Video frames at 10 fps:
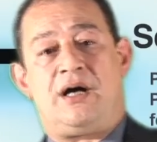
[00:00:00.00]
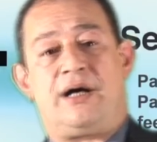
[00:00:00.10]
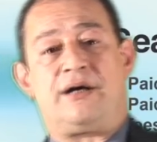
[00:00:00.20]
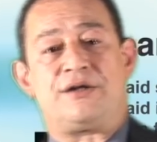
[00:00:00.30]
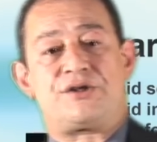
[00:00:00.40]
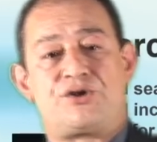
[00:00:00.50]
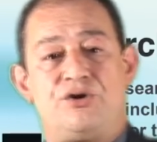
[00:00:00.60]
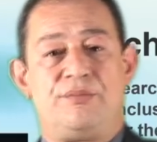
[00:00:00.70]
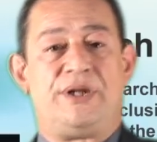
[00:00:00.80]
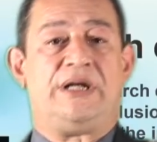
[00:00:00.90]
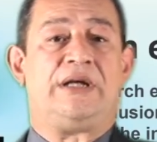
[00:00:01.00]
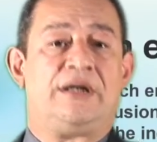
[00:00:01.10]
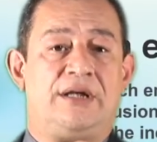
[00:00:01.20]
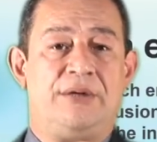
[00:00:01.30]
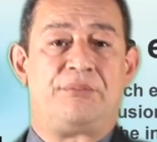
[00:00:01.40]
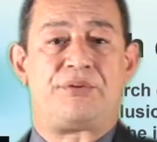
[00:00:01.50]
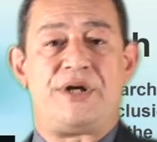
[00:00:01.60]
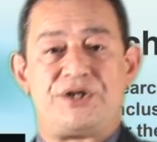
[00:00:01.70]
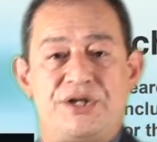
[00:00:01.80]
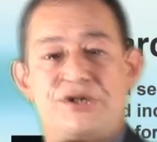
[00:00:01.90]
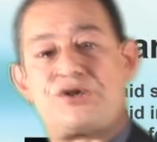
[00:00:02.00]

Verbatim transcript: I got so many impressions,